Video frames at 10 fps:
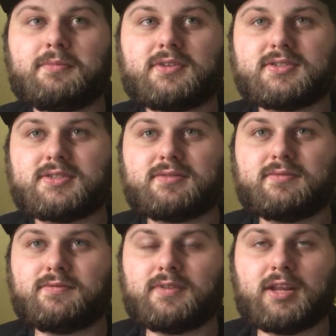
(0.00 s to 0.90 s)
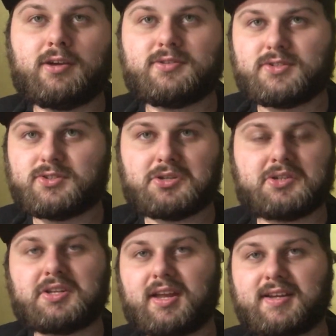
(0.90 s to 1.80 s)
There's videos,
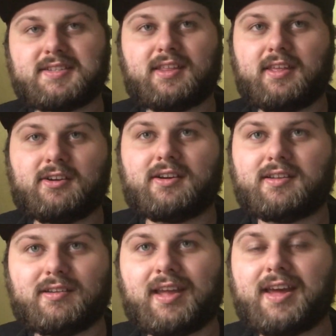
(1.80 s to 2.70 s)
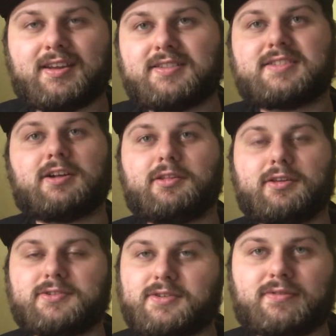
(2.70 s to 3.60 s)
instruction guides on the internet on how to install
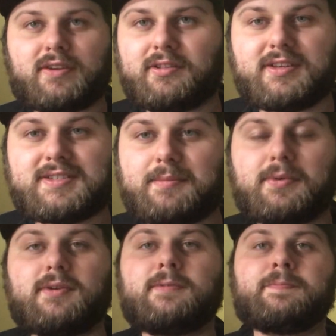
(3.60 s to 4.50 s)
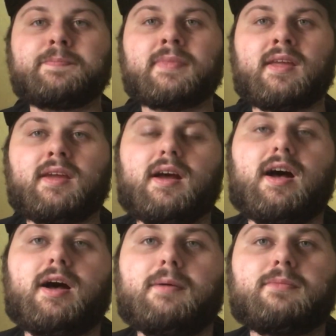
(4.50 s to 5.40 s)
those. They're fairly simple.
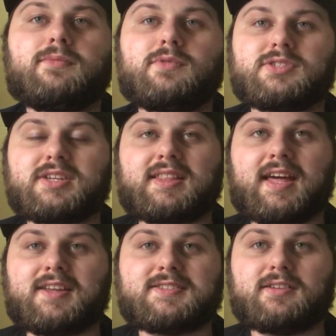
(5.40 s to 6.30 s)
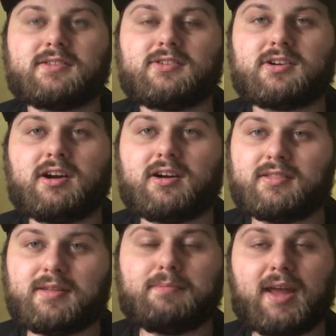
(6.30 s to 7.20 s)
Once you get that installed in your
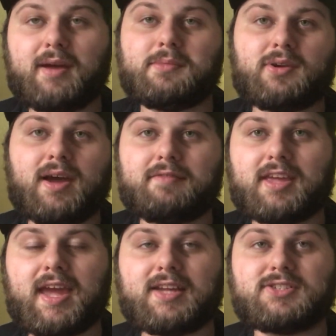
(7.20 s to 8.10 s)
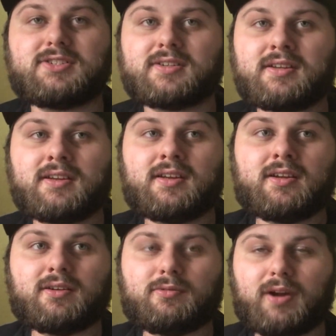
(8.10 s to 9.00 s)
car, then bam, you have a gauge
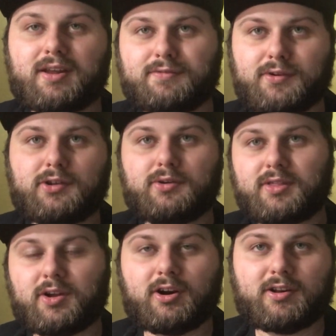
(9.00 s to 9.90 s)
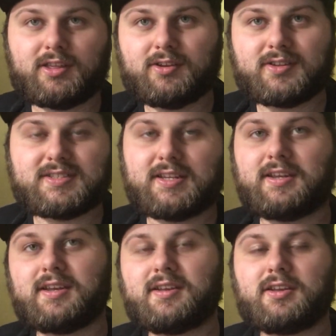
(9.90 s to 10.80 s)
ready for you in the car that you can
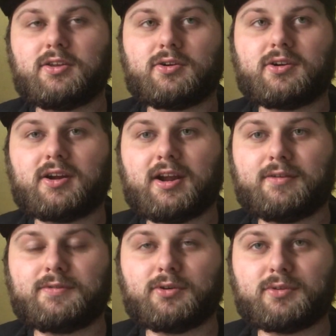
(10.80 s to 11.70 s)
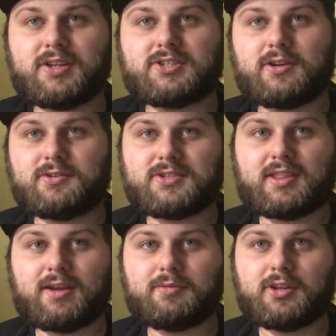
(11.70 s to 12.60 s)
see your air fuel ratio, so
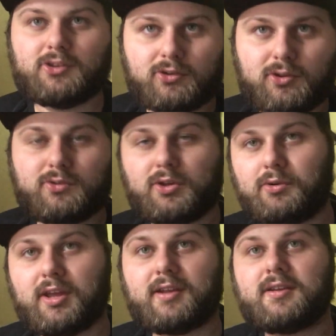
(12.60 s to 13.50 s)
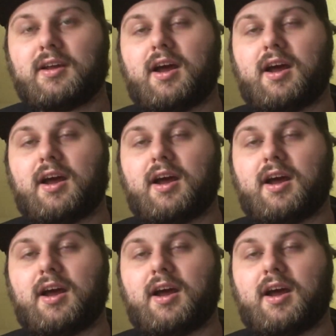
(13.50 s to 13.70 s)
that when you do tuning,